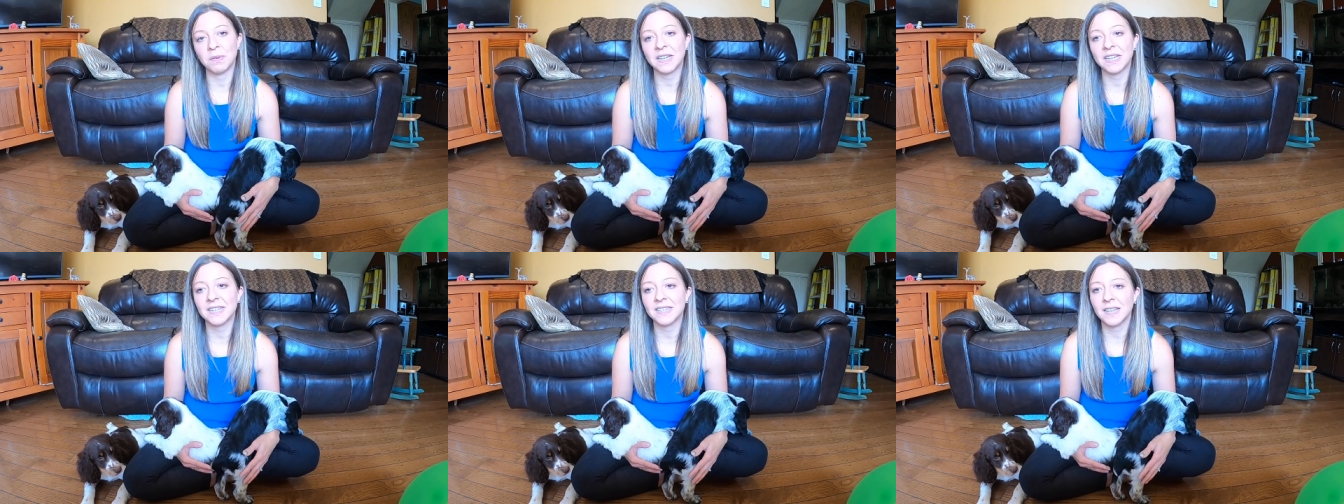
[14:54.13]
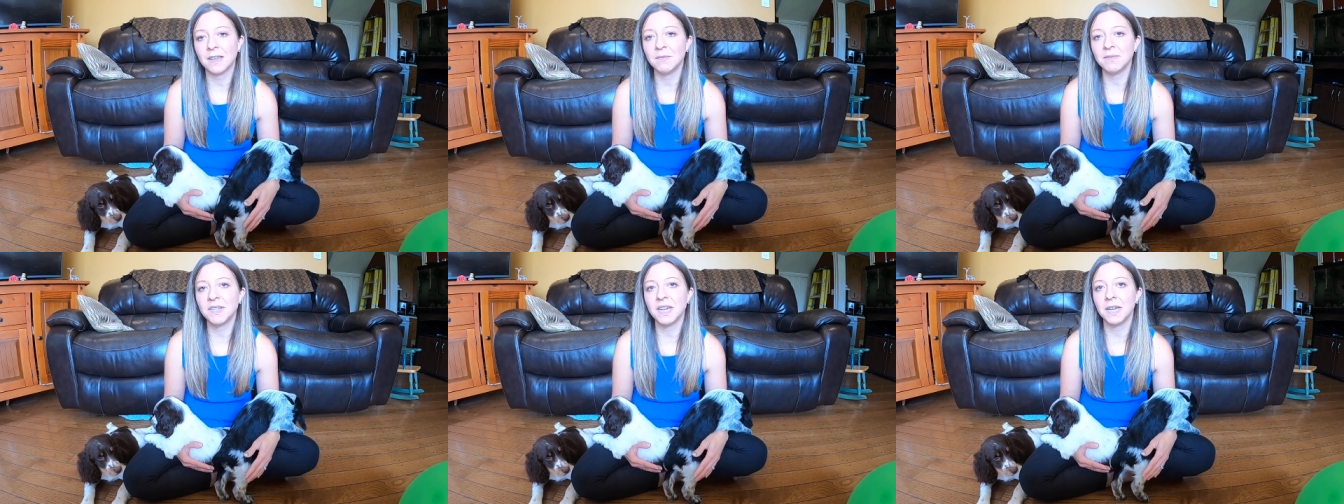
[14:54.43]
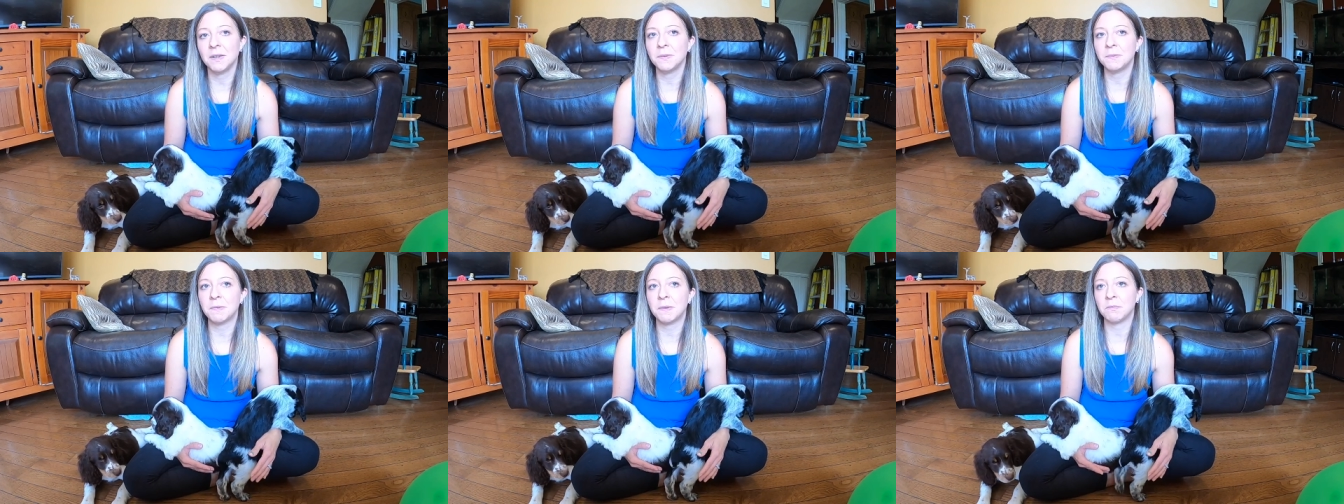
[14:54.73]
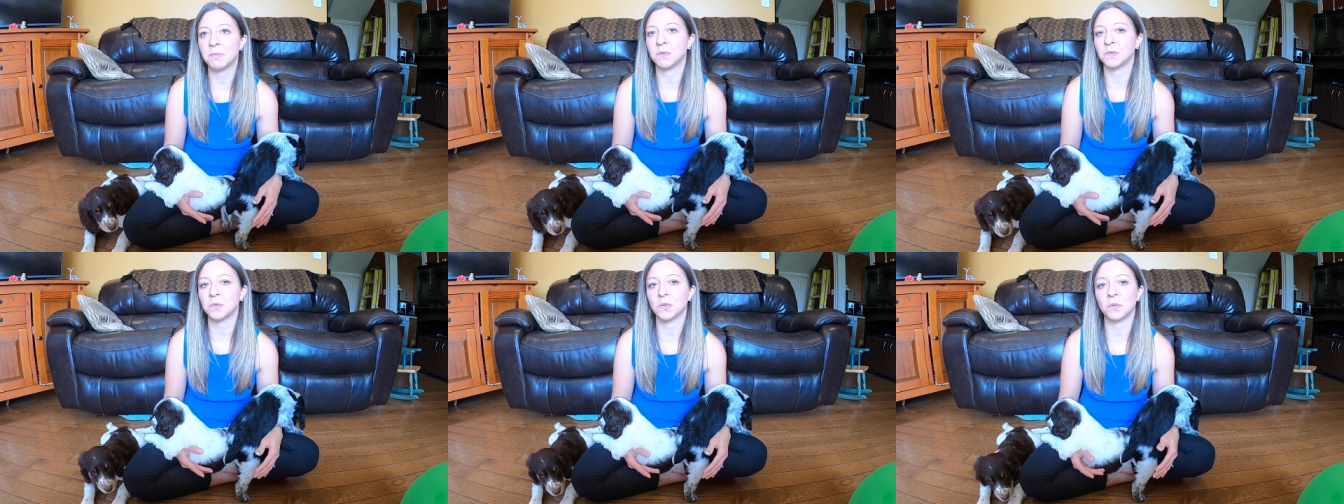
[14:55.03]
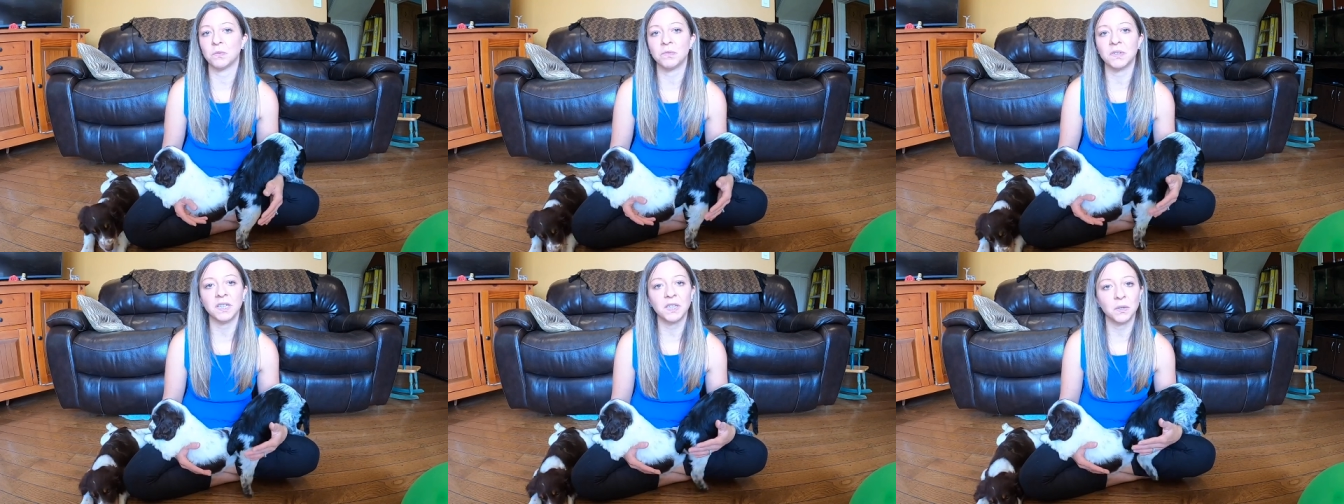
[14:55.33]
because sometimes people
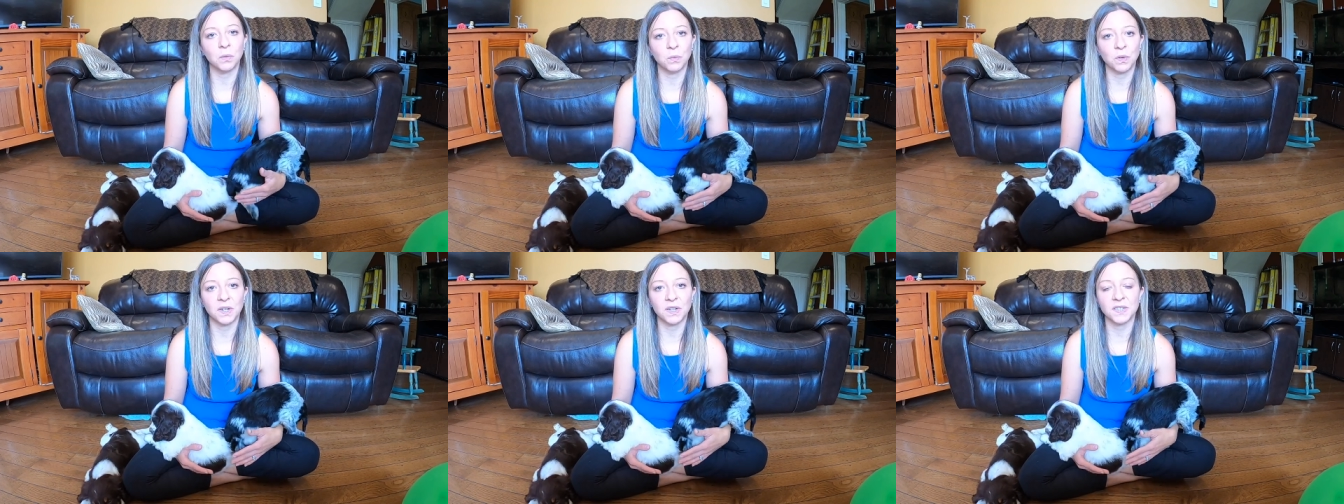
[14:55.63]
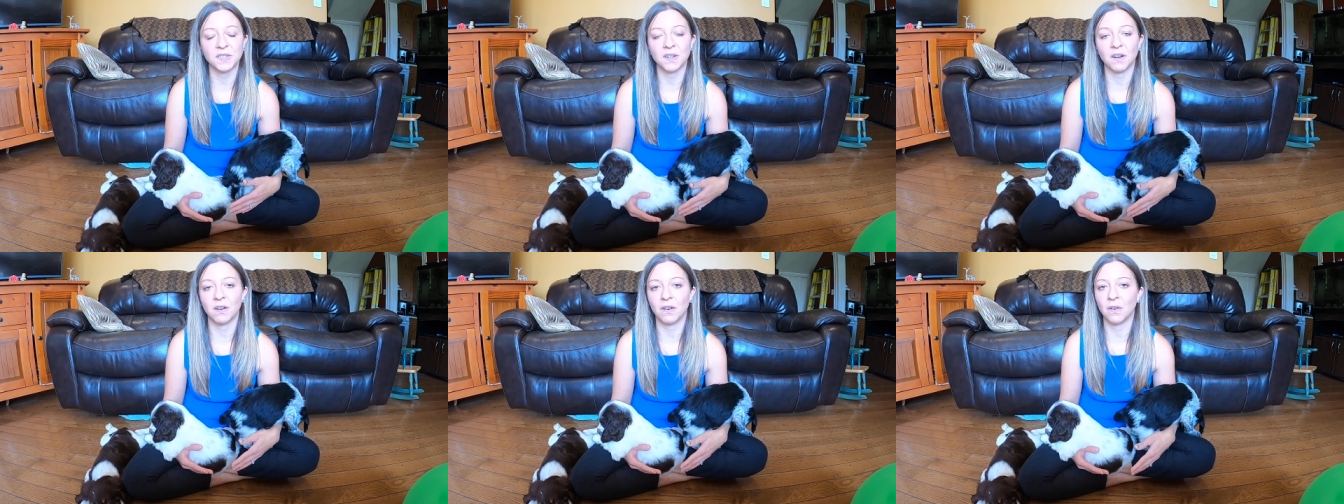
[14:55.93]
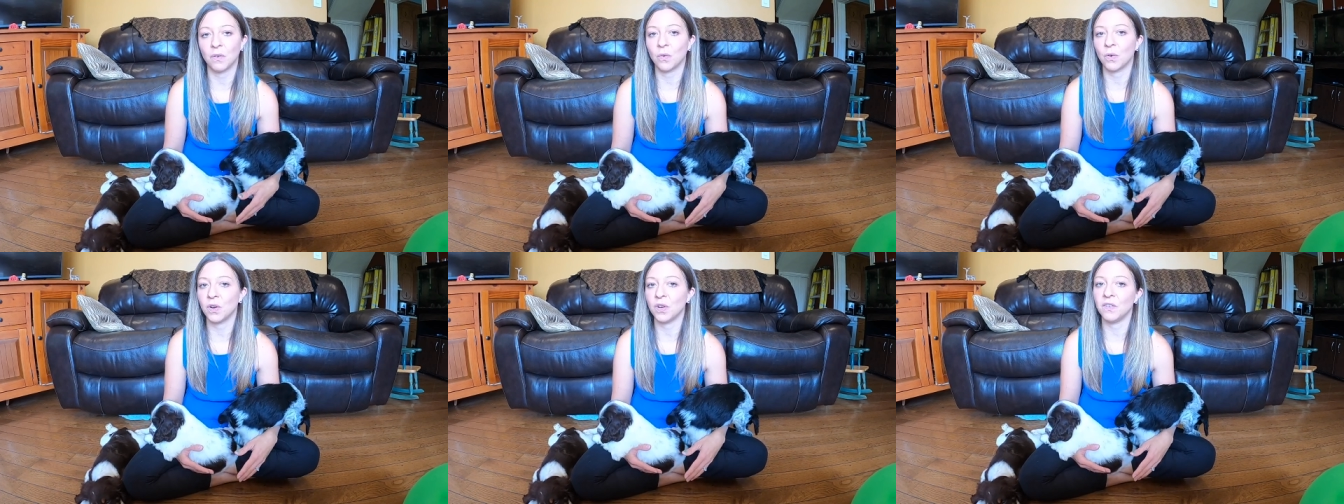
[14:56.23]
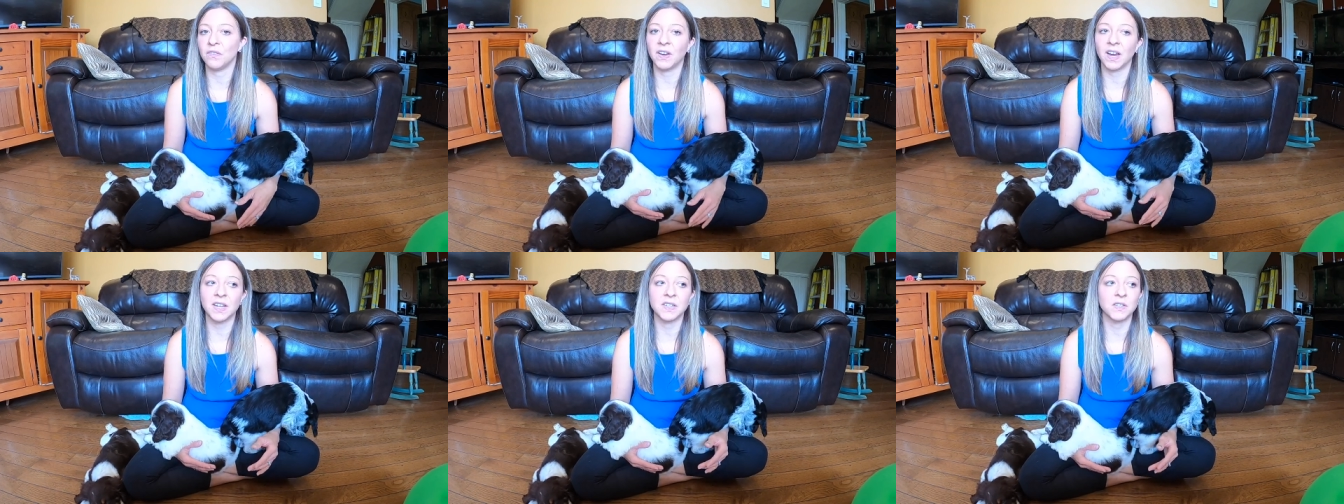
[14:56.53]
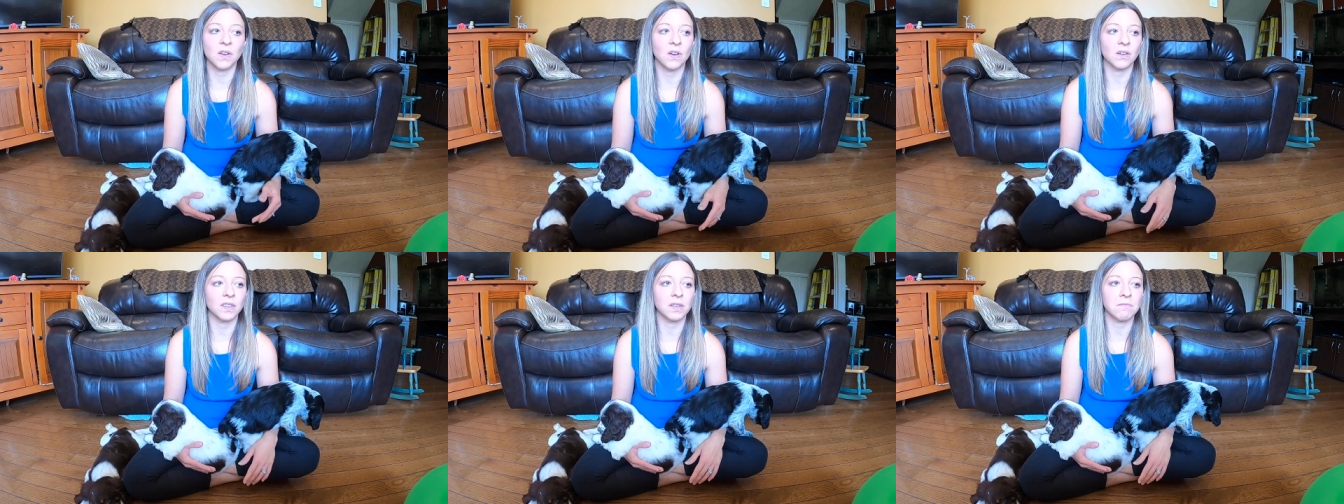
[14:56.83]
don't really know where to start or you've got a
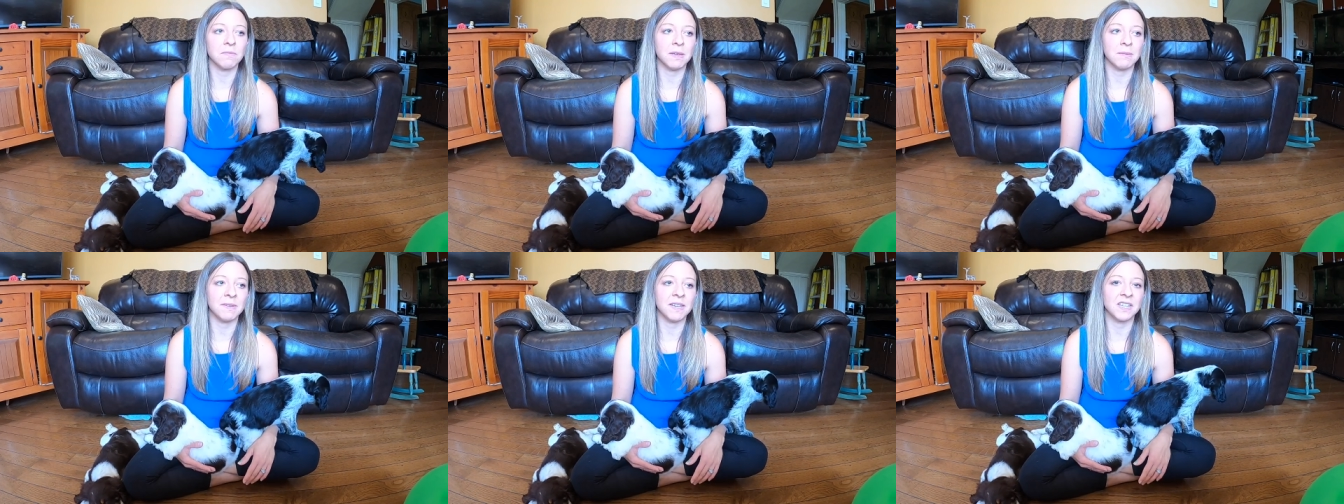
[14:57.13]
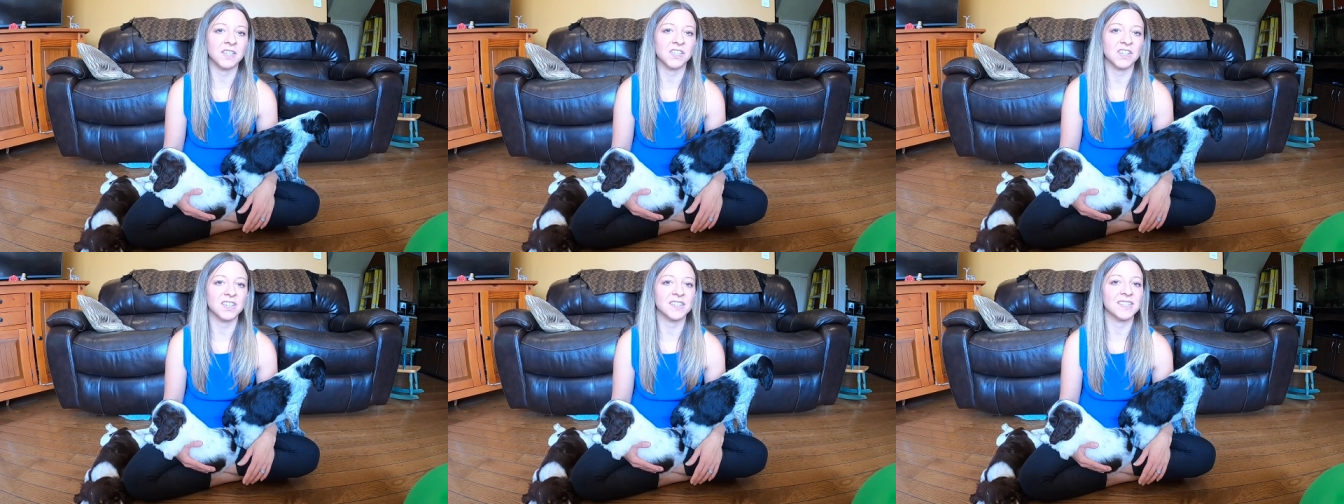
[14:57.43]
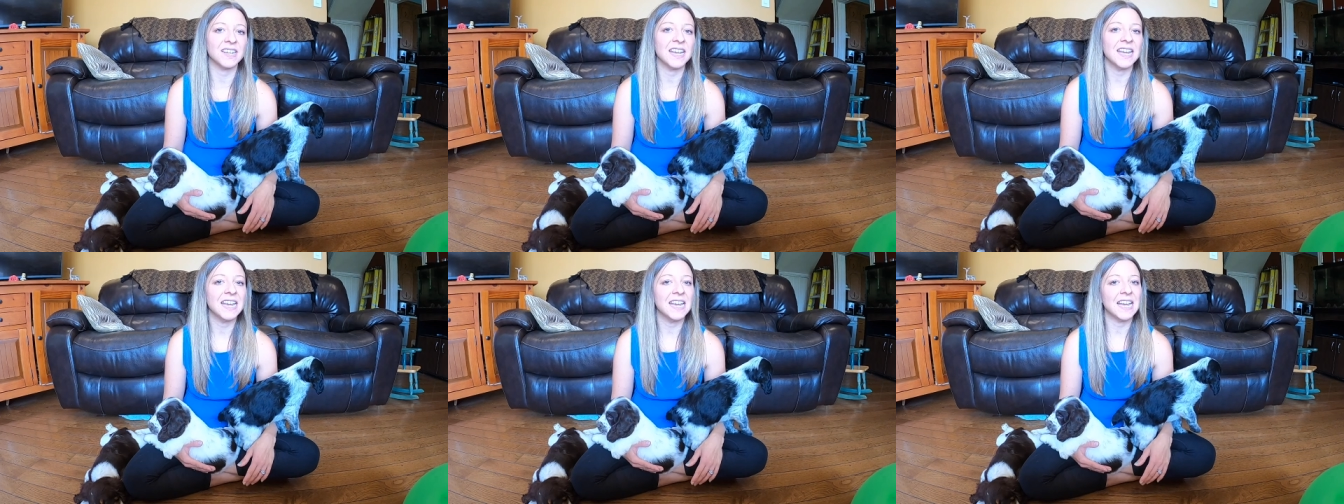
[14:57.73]
dog that maybe just